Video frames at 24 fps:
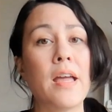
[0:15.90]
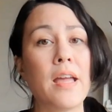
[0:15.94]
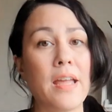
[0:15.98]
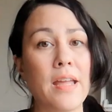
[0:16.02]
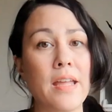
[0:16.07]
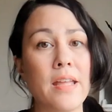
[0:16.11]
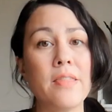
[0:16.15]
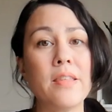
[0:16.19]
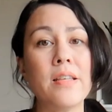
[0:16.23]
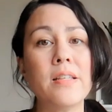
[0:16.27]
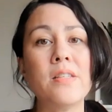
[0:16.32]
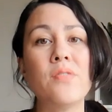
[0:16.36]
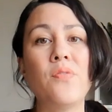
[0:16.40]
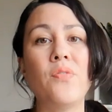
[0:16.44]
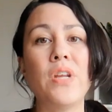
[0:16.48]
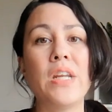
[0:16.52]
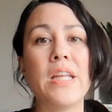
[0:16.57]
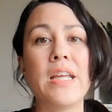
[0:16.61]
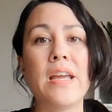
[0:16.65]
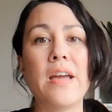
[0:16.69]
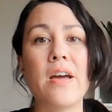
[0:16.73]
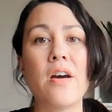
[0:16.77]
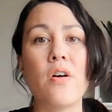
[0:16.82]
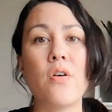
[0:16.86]
In this
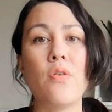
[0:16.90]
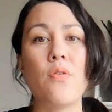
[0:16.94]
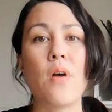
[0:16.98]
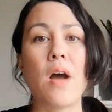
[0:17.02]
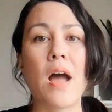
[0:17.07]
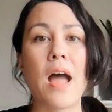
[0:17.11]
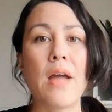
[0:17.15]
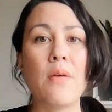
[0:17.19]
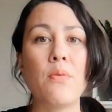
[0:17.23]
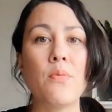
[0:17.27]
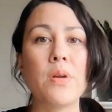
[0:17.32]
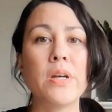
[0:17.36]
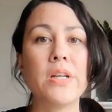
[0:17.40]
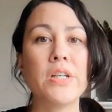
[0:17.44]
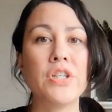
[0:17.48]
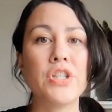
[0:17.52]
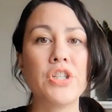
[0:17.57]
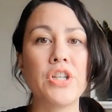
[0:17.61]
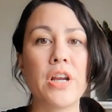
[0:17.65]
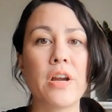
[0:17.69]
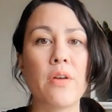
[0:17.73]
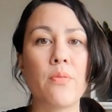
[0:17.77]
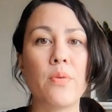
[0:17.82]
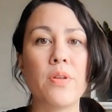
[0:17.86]
video, I want to
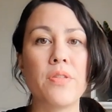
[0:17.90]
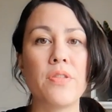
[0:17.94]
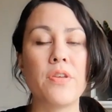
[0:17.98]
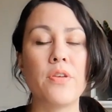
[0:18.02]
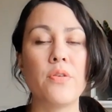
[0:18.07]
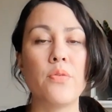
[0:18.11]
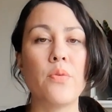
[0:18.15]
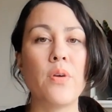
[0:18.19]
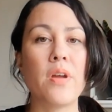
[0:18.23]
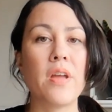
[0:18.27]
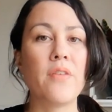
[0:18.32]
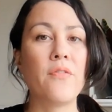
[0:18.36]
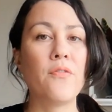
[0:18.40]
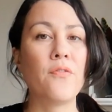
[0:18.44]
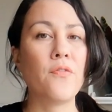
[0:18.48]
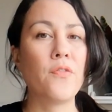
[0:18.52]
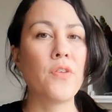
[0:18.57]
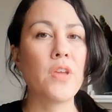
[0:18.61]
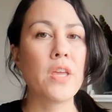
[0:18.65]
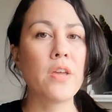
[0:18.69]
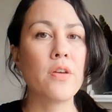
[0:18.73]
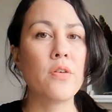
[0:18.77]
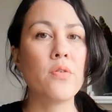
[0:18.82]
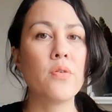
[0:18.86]
share with you a
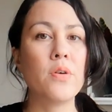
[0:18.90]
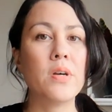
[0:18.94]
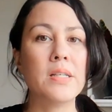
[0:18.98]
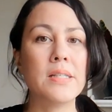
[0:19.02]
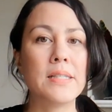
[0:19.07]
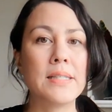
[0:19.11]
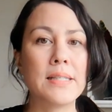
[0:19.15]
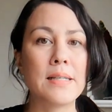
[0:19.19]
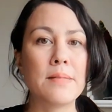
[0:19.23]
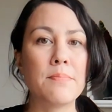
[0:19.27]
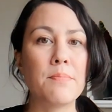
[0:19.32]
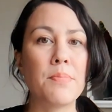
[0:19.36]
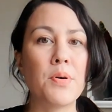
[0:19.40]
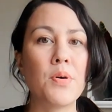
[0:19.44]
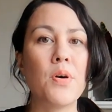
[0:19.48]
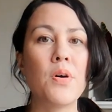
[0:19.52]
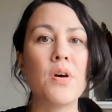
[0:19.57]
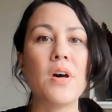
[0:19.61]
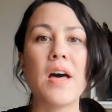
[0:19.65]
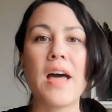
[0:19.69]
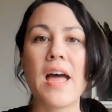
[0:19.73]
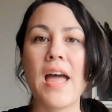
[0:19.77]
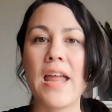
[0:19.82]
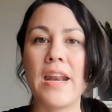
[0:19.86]
few
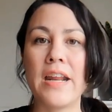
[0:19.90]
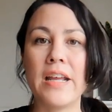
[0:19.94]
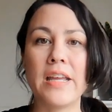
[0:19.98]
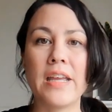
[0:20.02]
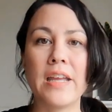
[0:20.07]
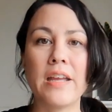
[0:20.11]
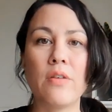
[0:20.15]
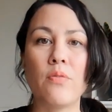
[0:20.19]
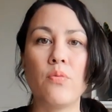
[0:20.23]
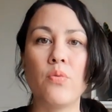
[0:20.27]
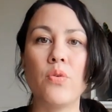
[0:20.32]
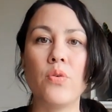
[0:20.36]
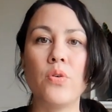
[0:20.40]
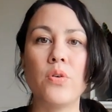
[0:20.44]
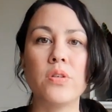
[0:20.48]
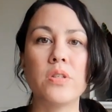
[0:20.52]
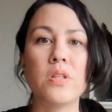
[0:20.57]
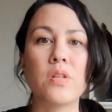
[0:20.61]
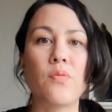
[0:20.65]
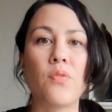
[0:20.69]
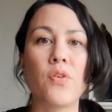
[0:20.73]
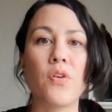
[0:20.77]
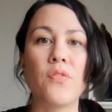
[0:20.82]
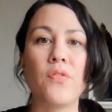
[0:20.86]
simple etiquette
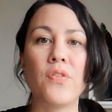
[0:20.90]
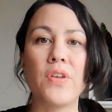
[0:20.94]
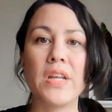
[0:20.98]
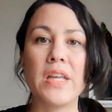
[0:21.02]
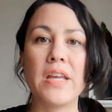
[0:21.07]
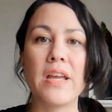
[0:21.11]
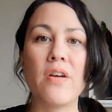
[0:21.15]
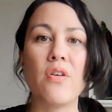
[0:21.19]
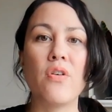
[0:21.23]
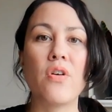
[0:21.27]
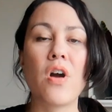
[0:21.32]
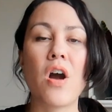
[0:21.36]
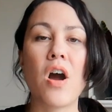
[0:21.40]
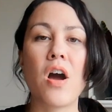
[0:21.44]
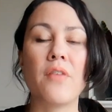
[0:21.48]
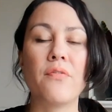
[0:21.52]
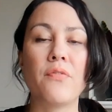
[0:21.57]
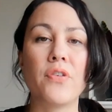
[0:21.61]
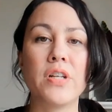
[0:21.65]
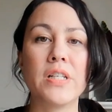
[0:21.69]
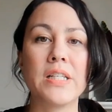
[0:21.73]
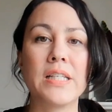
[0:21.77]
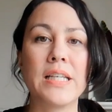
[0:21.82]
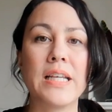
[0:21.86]
rules for video
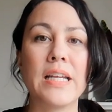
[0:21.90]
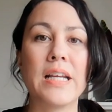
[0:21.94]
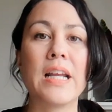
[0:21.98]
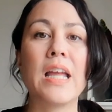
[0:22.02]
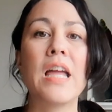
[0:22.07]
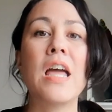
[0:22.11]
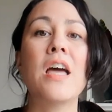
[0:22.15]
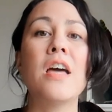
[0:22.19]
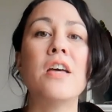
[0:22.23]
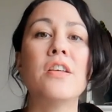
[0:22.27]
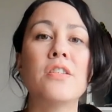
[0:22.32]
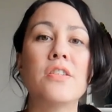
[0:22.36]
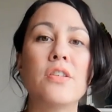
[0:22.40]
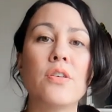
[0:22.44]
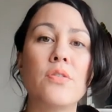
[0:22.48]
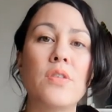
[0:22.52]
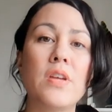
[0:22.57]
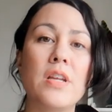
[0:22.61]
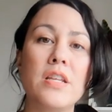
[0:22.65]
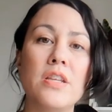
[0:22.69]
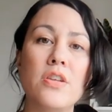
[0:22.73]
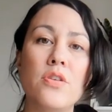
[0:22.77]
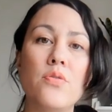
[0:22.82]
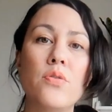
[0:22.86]
conferencing so
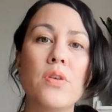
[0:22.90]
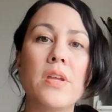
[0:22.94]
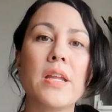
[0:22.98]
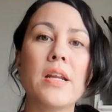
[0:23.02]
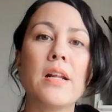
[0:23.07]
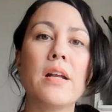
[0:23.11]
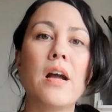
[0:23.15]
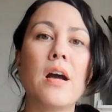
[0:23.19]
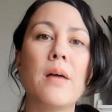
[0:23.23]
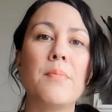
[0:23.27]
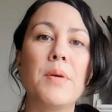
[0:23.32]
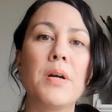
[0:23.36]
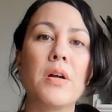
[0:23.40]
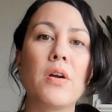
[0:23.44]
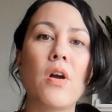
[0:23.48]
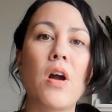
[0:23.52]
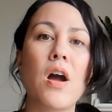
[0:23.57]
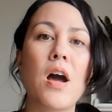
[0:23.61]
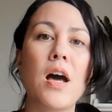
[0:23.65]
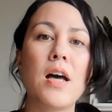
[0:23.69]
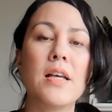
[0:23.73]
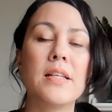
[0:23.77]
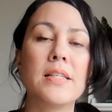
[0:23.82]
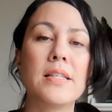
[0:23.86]
that you can come
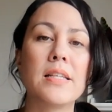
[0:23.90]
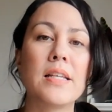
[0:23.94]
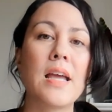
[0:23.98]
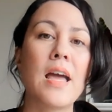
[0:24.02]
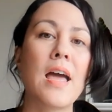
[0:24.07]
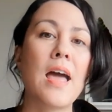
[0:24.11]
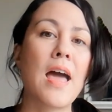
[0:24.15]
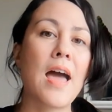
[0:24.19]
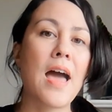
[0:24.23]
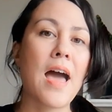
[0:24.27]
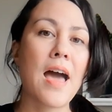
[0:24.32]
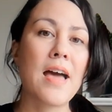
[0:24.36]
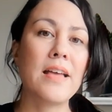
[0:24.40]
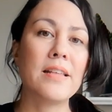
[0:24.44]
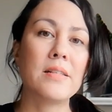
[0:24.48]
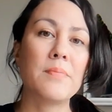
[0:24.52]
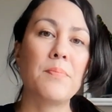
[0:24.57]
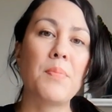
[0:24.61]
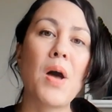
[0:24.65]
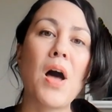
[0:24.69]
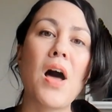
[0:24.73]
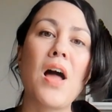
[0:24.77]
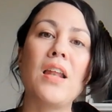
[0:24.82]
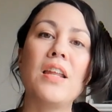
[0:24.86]
across as
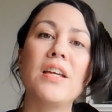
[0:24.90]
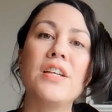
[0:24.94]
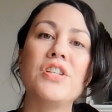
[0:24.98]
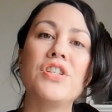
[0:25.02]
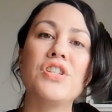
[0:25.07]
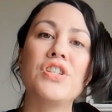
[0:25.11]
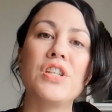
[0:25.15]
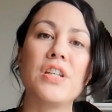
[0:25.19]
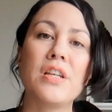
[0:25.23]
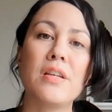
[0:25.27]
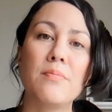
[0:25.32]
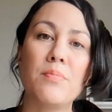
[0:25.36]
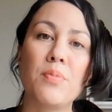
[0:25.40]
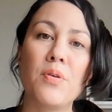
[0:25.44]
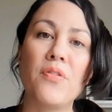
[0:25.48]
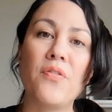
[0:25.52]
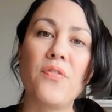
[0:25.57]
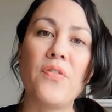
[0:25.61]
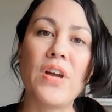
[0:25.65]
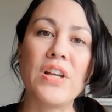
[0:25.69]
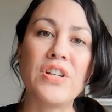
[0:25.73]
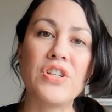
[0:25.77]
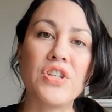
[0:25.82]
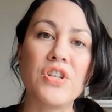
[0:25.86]
polished and
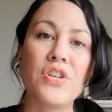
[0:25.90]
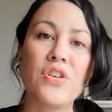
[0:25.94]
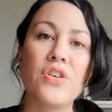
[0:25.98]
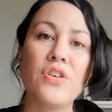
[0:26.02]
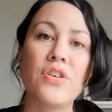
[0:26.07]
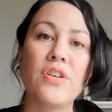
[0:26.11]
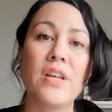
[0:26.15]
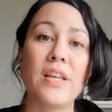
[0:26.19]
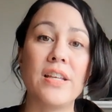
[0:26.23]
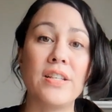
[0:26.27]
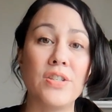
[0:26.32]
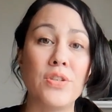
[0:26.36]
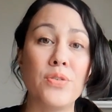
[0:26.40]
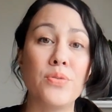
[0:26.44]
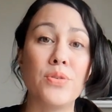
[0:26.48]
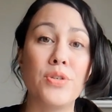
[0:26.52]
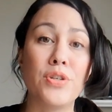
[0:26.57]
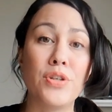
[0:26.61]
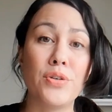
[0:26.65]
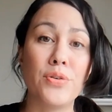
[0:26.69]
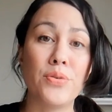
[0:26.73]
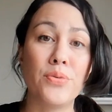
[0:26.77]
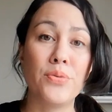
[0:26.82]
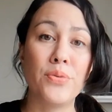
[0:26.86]
professional as you
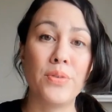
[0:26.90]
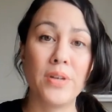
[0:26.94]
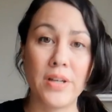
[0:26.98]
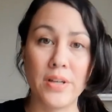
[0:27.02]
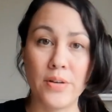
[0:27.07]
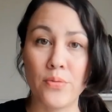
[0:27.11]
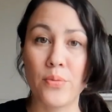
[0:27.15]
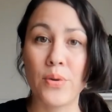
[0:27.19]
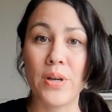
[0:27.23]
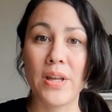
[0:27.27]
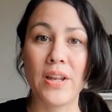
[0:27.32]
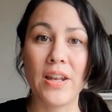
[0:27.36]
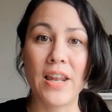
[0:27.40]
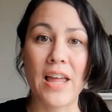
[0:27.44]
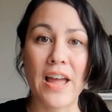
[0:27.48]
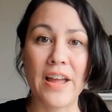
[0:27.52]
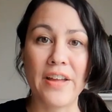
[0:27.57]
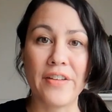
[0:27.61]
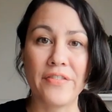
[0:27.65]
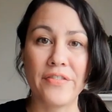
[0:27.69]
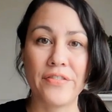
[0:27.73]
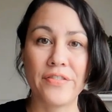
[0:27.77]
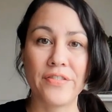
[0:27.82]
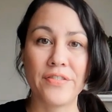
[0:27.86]
do in real
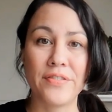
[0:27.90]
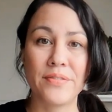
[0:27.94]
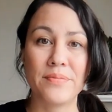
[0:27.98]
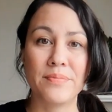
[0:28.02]
life.